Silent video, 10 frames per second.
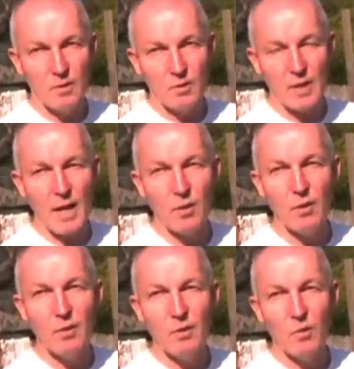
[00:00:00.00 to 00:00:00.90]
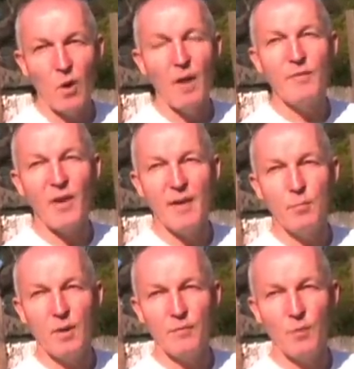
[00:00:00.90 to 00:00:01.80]
cycle on
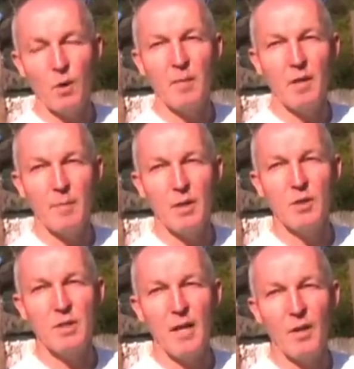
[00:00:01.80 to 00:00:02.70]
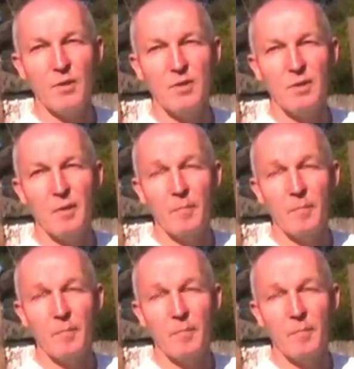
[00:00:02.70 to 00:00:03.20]
5.4 millimeter cells.